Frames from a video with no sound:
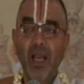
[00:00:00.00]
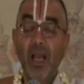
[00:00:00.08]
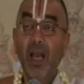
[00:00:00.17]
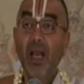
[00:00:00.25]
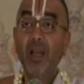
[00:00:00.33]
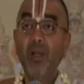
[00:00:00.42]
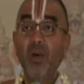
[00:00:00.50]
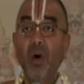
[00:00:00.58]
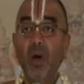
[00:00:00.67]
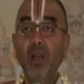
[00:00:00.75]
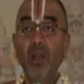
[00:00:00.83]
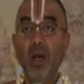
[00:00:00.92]
had
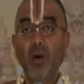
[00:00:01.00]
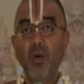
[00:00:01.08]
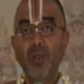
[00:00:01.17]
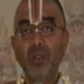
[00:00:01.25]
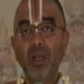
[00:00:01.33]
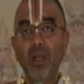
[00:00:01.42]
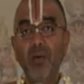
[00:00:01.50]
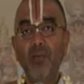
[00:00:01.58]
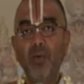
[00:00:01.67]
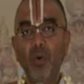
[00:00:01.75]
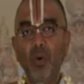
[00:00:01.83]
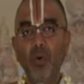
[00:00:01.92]
gone outside
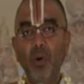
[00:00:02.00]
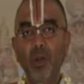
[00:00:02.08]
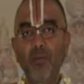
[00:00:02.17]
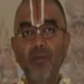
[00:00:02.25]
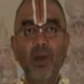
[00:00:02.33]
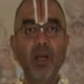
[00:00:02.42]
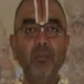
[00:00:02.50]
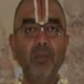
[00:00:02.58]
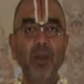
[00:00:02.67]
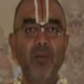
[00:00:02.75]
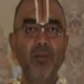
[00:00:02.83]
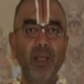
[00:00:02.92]
of Gokulam for a
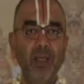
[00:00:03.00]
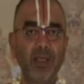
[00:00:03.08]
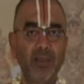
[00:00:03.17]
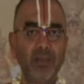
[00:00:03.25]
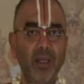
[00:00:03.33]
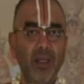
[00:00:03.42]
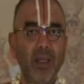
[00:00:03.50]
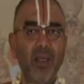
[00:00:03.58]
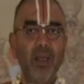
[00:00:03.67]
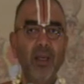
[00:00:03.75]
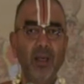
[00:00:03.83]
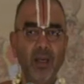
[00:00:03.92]
couple of days.
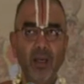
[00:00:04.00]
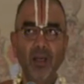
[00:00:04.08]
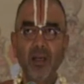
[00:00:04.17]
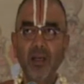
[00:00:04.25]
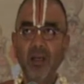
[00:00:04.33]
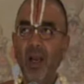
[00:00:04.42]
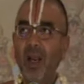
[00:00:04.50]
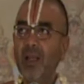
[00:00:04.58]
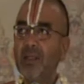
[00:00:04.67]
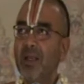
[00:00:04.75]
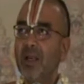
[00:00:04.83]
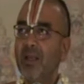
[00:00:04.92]
He returned and
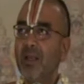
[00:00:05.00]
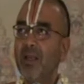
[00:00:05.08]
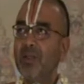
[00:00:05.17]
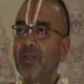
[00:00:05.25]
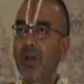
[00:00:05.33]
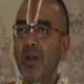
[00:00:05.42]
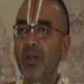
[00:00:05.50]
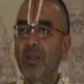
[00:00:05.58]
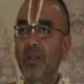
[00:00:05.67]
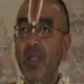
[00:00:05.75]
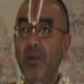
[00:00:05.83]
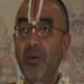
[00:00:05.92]
he suddenly saw
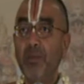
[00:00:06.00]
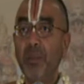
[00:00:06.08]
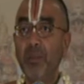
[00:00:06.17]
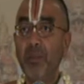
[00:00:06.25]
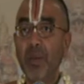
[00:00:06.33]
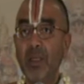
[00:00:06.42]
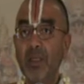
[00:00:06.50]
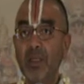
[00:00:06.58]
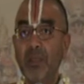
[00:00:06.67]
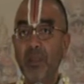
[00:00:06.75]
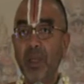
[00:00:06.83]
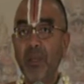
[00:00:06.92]
there were
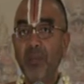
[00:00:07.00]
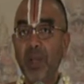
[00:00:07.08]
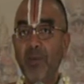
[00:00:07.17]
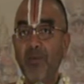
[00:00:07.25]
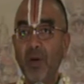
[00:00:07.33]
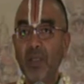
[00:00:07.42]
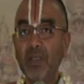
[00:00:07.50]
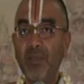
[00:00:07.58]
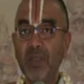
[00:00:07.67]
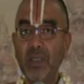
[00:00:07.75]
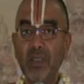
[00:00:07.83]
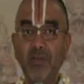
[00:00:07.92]
preparations being made for this
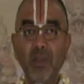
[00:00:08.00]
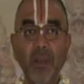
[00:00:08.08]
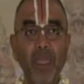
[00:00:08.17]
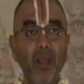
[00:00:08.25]
festival.